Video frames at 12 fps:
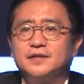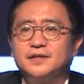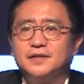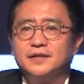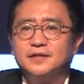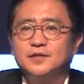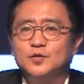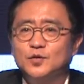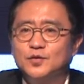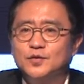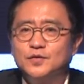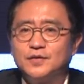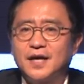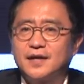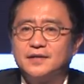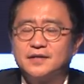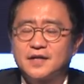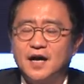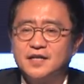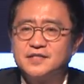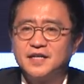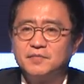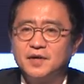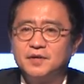the new
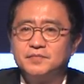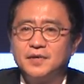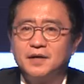concept of